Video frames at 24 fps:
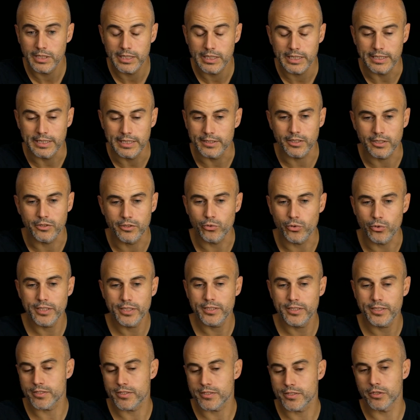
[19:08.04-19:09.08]
And
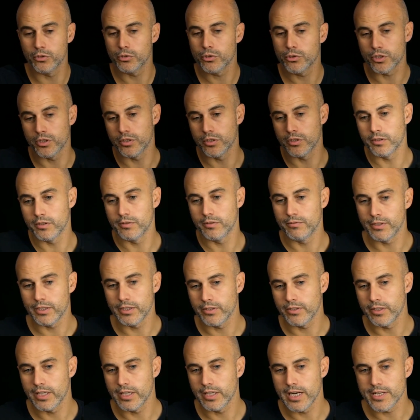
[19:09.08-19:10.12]
great execution,
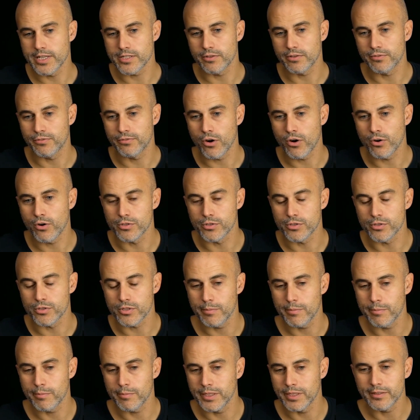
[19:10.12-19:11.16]
very laser focused.
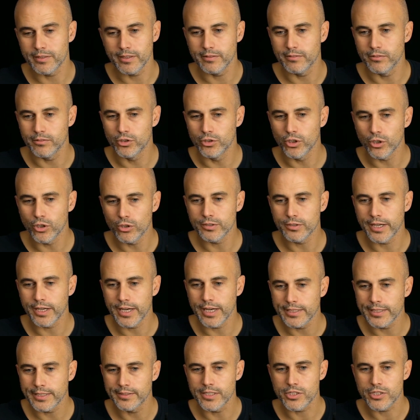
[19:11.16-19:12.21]
I mean, they don't
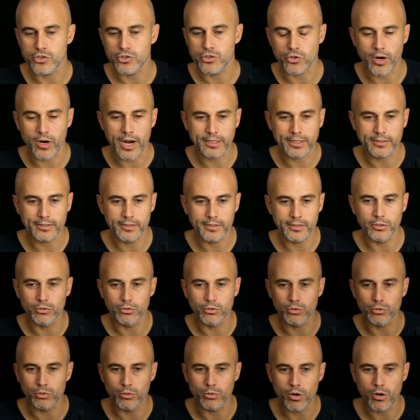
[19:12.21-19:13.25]
get
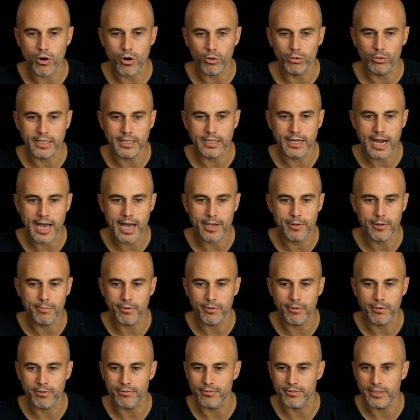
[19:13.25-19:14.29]
distracted to all the
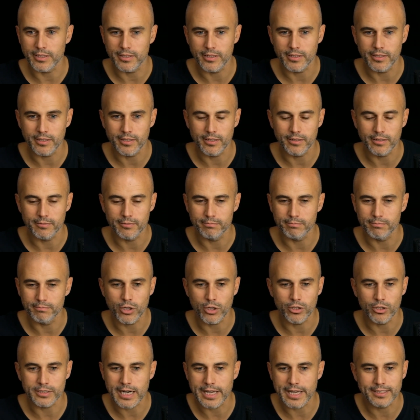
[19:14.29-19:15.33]
hype of
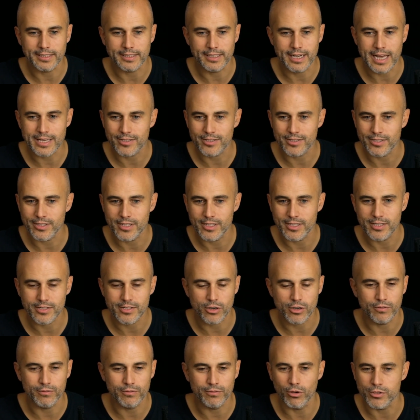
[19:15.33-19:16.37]
online classes
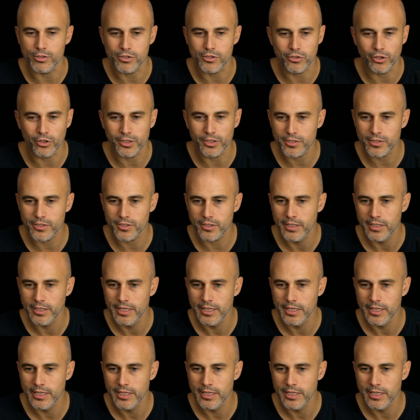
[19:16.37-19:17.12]
of all sorts.